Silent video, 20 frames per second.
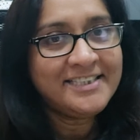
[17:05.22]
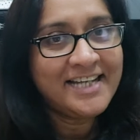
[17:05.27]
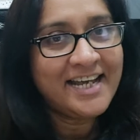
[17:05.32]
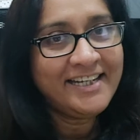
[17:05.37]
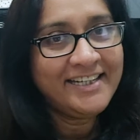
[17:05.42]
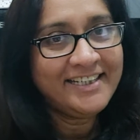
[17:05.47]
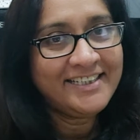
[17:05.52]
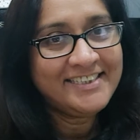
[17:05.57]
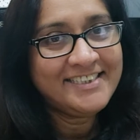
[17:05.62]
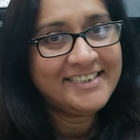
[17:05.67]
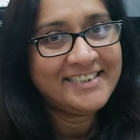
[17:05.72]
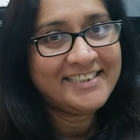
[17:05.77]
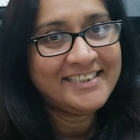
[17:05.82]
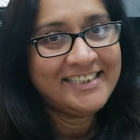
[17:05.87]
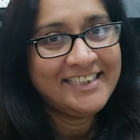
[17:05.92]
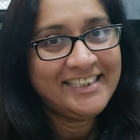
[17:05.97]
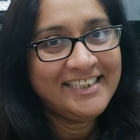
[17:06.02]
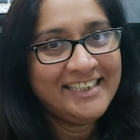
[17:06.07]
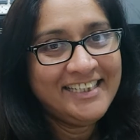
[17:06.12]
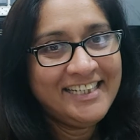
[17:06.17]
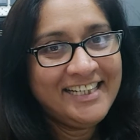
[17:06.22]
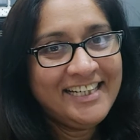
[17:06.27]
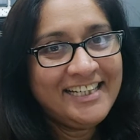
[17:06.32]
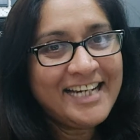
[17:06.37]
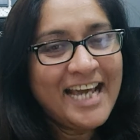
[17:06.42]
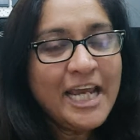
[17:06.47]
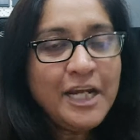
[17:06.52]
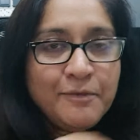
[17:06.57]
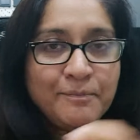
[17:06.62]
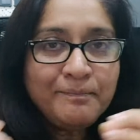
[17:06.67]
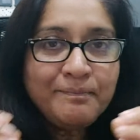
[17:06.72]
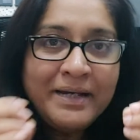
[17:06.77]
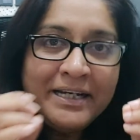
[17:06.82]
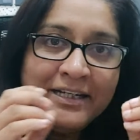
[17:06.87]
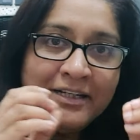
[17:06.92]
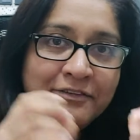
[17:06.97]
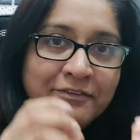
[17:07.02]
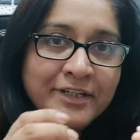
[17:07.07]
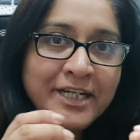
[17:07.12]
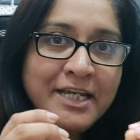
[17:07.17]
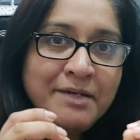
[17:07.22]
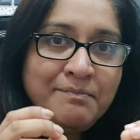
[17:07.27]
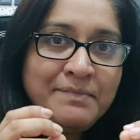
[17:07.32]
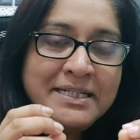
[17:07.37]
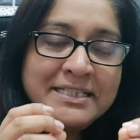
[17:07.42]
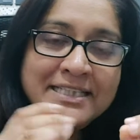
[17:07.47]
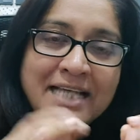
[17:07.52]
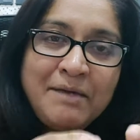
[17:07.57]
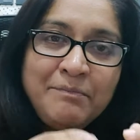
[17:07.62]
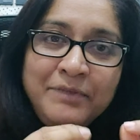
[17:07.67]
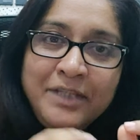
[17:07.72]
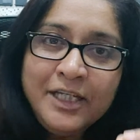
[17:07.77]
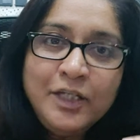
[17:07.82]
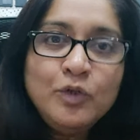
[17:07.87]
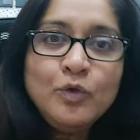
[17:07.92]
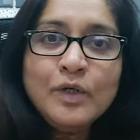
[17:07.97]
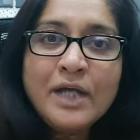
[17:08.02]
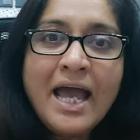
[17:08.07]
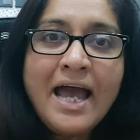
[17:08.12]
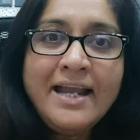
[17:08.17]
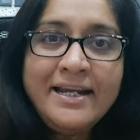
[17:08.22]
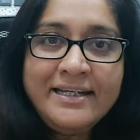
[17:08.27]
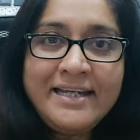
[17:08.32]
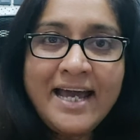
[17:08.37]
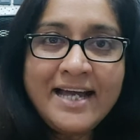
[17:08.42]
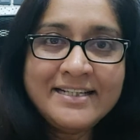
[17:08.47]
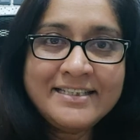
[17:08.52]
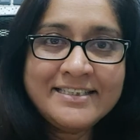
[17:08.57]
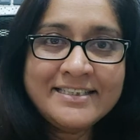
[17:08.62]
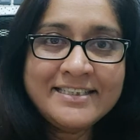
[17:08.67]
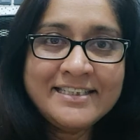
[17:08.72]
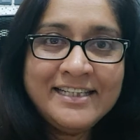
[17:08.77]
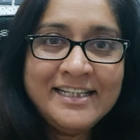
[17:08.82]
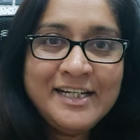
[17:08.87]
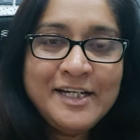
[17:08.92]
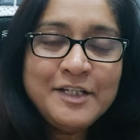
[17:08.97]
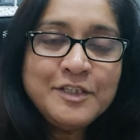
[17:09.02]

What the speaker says: shatters, right? But a dream is something you can't touch.